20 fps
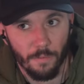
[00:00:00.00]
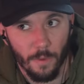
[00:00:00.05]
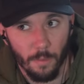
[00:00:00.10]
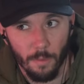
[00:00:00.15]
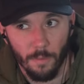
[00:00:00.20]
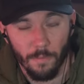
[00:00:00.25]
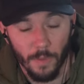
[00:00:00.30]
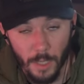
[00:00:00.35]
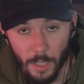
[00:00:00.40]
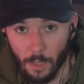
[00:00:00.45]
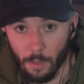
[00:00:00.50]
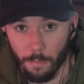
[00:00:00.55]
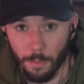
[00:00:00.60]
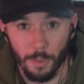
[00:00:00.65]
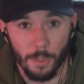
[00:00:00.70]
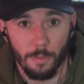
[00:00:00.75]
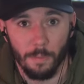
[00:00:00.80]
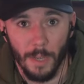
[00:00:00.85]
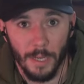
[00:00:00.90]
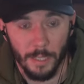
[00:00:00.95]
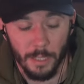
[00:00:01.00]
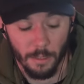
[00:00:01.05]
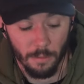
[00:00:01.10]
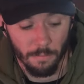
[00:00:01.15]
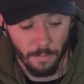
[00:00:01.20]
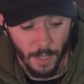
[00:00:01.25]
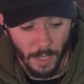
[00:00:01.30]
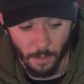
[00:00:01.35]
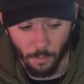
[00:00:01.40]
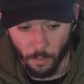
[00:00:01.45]
from a video
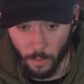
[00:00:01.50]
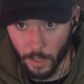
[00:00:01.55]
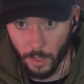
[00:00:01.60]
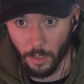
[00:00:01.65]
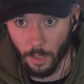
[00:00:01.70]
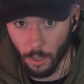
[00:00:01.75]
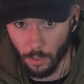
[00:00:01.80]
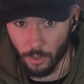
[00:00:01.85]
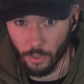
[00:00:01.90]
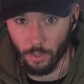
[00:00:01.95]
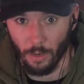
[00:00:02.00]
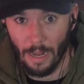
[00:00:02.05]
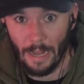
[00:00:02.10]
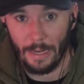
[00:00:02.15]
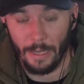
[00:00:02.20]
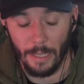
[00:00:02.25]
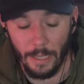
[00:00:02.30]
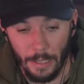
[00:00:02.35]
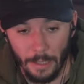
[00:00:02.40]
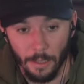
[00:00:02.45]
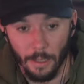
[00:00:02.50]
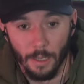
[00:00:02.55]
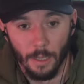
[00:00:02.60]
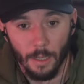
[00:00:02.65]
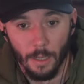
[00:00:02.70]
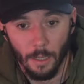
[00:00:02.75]
perspective that we are tracking